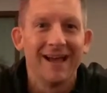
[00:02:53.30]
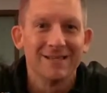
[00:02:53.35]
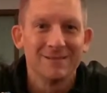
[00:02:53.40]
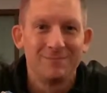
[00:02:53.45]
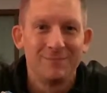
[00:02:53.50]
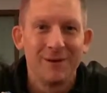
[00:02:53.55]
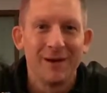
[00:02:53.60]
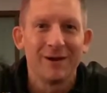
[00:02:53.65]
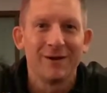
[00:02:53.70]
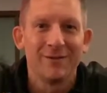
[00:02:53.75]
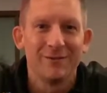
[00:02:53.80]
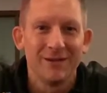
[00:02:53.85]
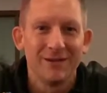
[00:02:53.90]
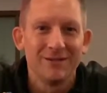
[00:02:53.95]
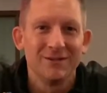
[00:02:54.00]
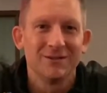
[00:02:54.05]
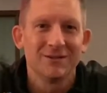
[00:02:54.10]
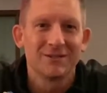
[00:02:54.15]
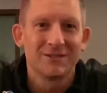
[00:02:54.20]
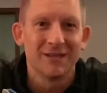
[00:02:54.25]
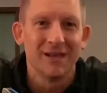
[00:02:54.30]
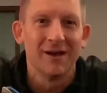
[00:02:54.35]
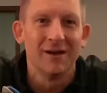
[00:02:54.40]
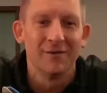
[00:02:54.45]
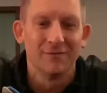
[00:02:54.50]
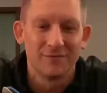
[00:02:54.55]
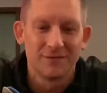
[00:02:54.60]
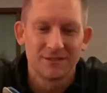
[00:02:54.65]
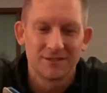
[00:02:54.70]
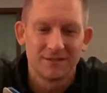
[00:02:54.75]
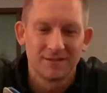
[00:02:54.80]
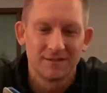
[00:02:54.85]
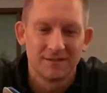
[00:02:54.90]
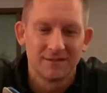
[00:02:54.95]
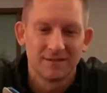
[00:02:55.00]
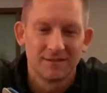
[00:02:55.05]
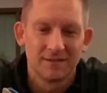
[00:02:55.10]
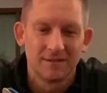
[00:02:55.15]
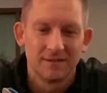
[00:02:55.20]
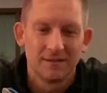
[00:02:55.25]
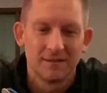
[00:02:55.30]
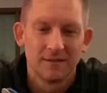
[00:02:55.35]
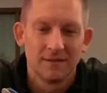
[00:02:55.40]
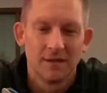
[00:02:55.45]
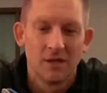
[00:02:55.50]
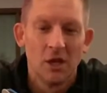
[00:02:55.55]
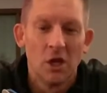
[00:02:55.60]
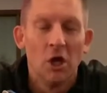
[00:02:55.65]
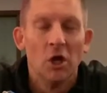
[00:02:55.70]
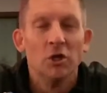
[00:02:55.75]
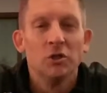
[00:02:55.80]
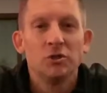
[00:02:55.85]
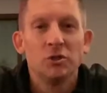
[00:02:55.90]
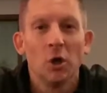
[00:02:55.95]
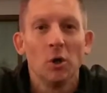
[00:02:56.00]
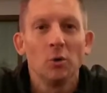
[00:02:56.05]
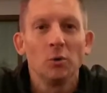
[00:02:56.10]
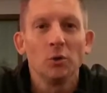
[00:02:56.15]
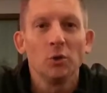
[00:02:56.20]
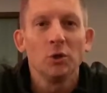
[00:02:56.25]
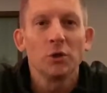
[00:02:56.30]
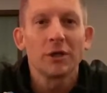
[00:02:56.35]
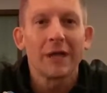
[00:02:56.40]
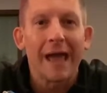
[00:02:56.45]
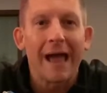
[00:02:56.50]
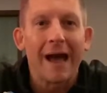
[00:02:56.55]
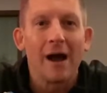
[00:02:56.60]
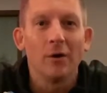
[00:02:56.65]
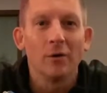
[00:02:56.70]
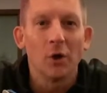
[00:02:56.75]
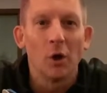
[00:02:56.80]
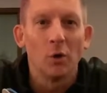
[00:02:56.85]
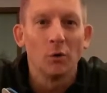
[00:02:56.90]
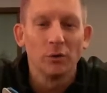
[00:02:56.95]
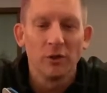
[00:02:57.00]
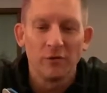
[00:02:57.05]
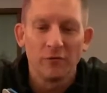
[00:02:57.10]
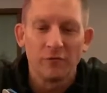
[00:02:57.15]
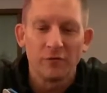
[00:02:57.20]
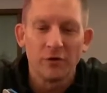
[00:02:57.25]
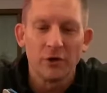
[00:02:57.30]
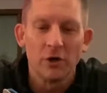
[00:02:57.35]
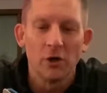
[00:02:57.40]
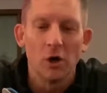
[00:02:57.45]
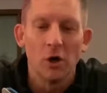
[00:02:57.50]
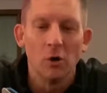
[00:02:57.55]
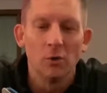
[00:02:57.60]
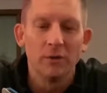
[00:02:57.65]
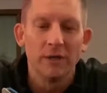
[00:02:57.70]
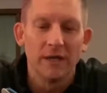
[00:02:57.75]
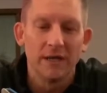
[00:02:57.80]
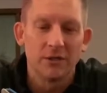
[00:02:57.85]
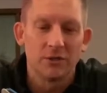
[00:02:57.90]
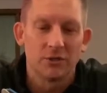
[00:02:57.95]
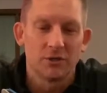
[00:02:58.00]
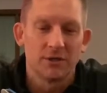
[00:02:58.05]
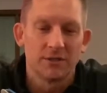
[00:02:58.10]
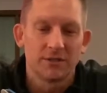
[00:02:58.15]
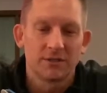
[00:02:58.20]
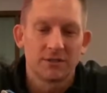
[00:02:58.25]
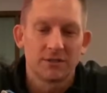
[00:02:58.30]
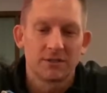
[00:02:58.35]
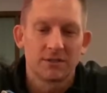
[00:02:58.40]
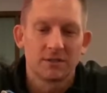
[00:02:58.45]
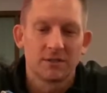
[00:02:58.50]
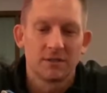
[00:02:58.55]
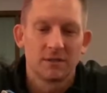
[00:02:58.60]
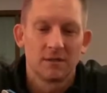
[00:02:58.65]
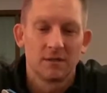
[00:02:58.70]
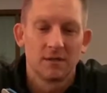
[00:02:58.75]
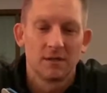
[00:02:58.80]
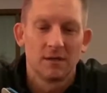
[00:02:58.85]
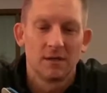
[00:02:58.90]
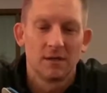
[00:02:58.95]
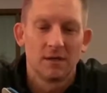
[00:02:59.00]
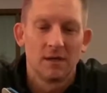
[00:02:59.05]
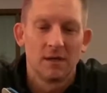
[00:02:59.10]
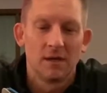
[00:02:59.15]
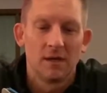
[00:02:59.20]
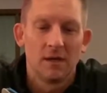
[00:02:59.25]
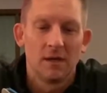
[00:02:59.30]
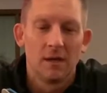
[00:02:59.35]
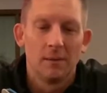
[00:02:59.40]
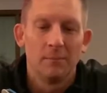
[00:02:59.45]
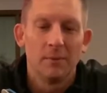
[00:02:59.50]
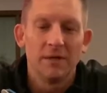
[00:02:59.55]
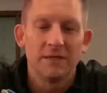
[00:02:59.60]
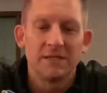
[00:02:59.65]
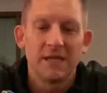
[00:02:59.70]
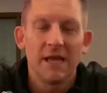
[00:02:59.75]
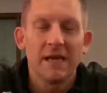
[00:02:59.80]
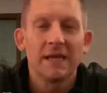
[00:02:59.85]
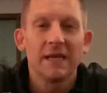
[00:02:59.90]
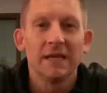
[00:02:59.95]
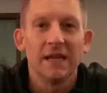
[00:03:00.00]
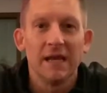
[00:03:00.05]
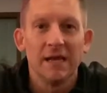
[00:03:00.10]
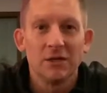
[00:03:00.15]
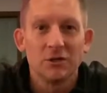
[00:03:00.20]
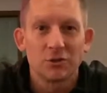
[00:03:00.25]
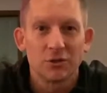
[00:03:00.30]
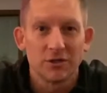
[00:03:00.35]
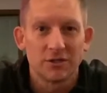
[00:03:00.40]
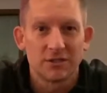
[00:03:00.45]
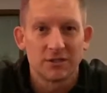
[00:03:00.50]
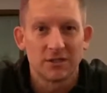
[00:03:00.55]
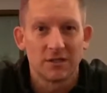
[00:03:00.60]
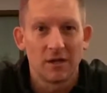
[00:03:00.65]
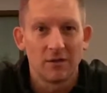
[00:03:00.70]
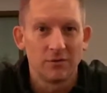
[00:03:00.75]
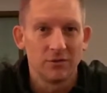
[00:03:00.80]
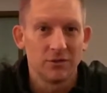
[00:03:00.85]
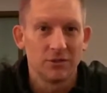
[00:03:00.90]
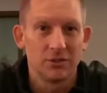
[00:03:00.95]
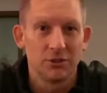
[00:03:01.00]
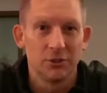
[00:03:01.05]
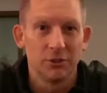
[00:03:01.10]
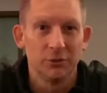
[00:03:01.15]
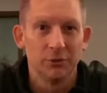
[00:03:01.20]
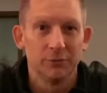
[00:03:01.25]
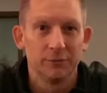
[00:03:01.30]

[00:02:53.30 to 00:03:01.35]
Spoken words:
better than yourselves. Don't look out only for your own interests, but take an interest in others too."